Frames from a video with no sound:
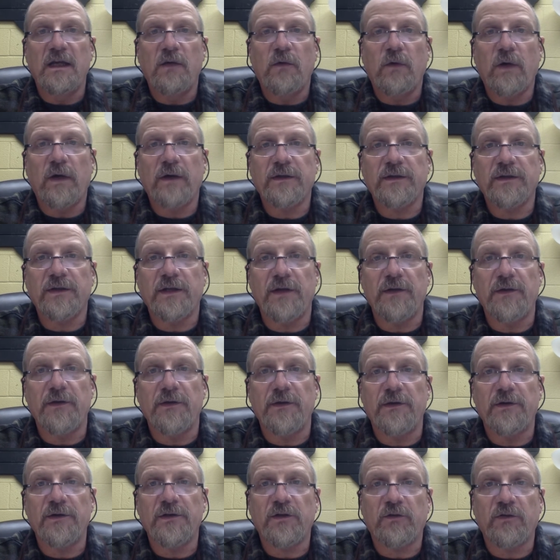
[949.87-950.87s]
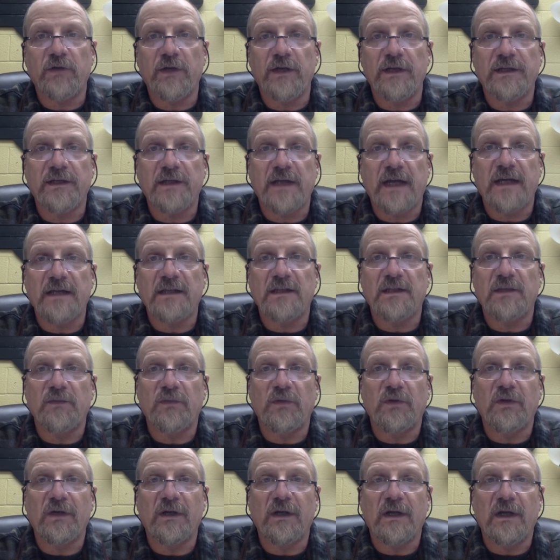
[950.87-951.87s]
while Southerners criticized the
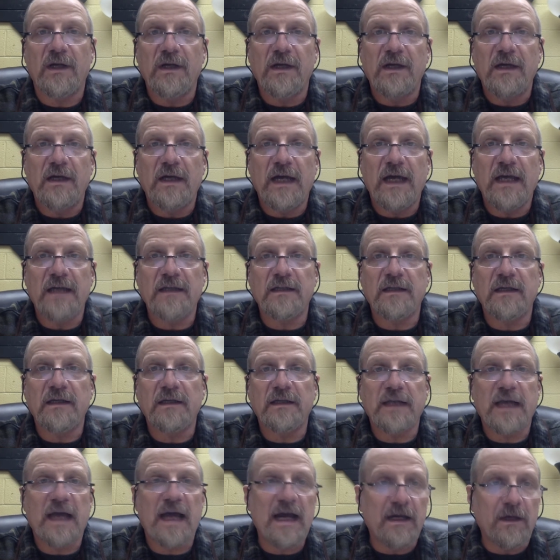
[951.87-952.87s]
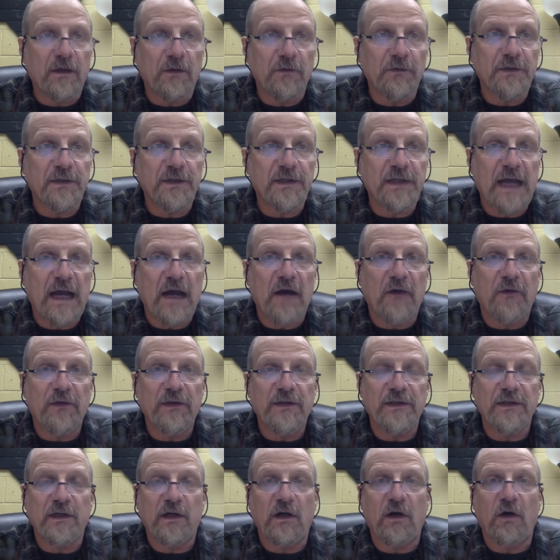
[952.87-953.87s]
book as an attack on the South
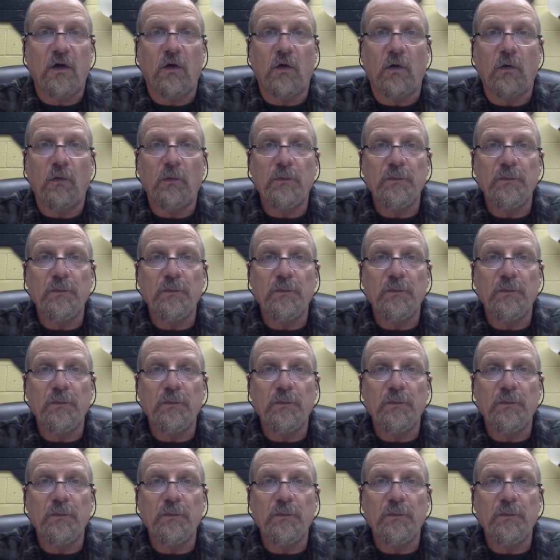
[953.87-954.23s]
as a whole.